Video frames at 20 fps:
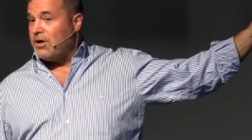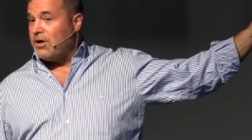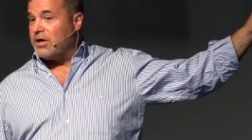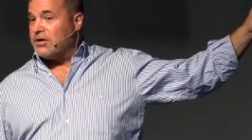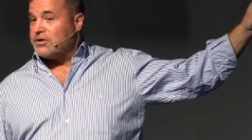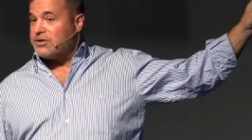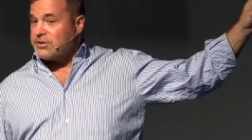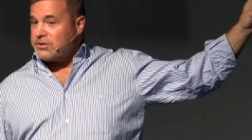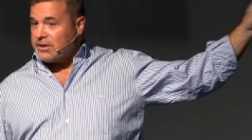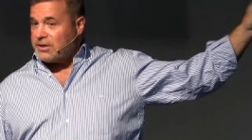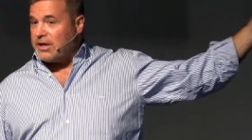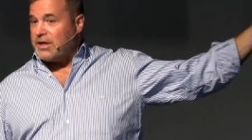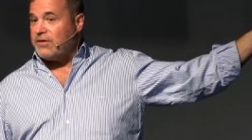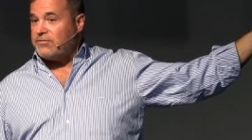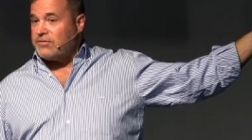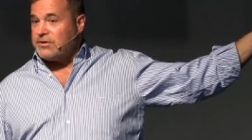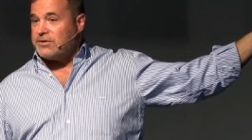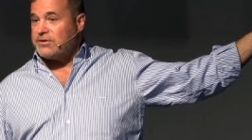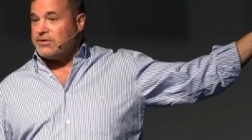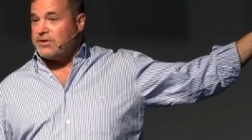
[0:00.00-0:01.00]
a slave
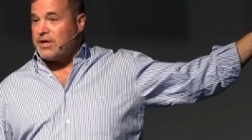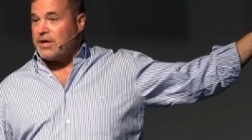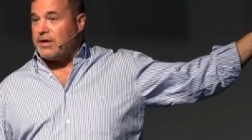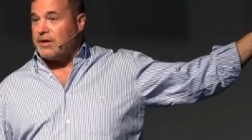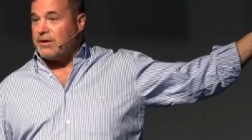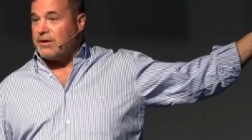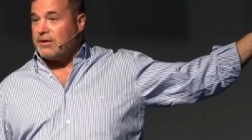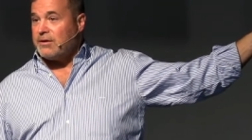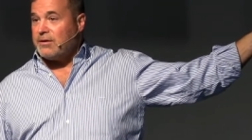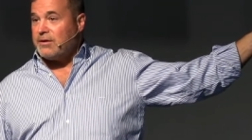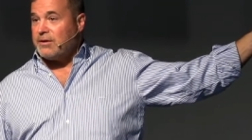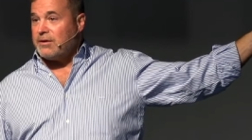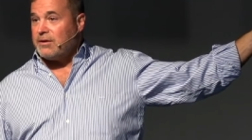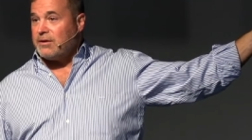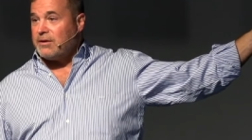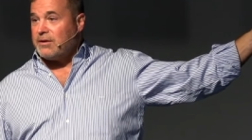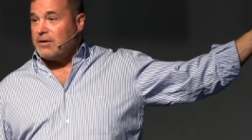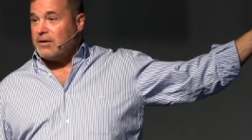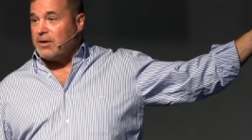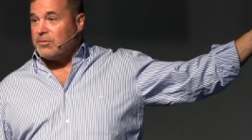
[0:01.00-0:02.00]
to sin,
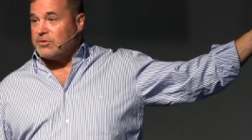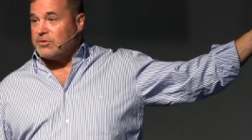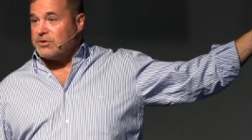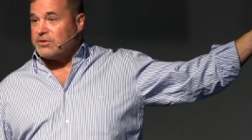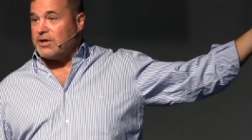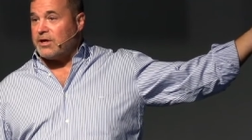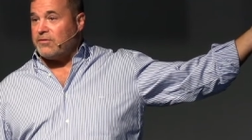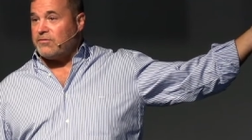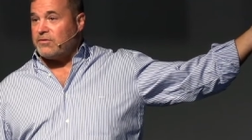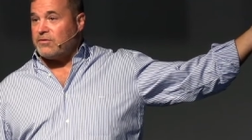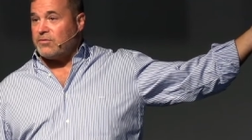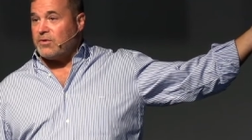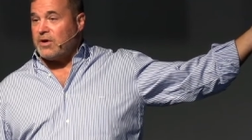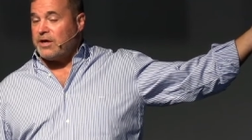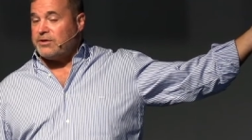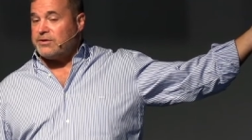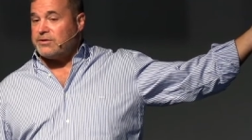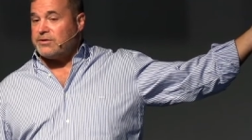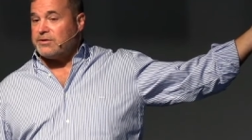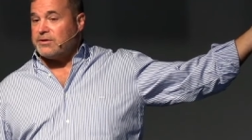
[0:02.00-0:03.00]
I'm a slave to
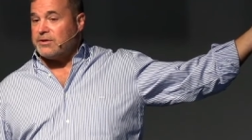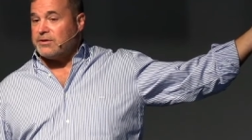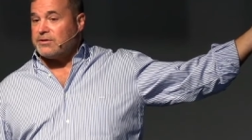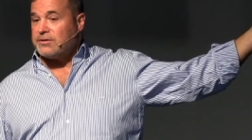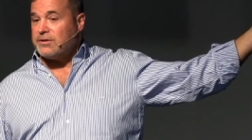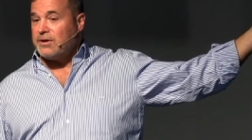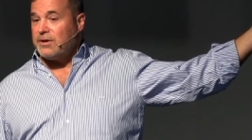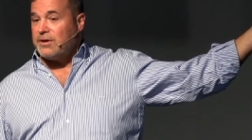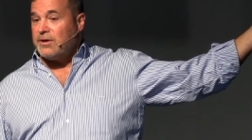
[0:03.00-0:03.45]
righteousness.